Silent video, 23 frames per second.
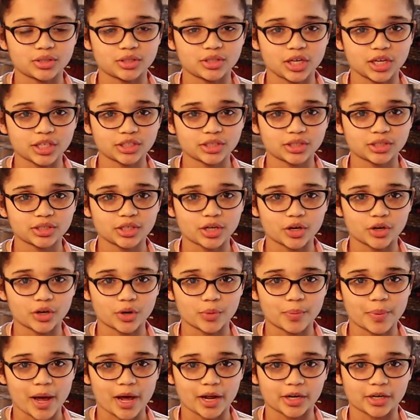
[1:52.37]
Dutch
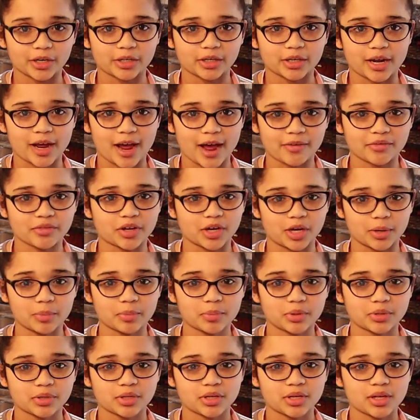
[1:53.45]
cocoa powder, a half
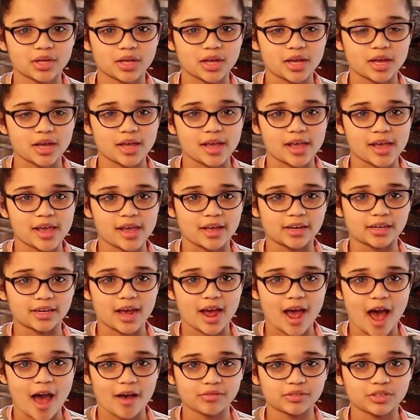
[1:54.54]
cup, and
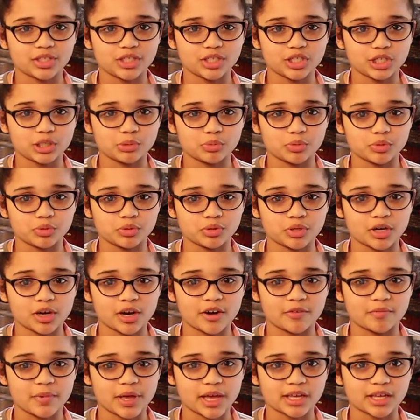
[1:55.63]
a half teaspoon
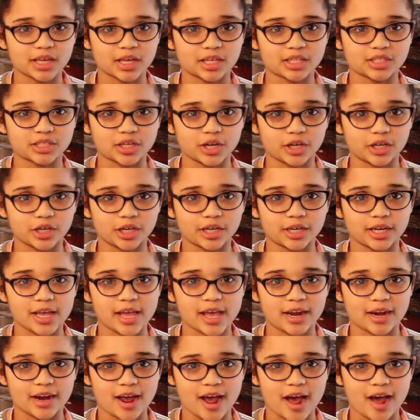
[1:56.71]
of baking soda
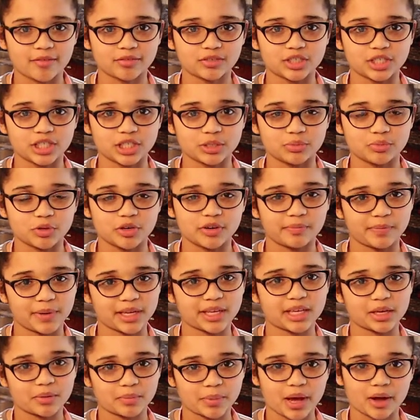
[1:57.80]
and a half teaspoon of baking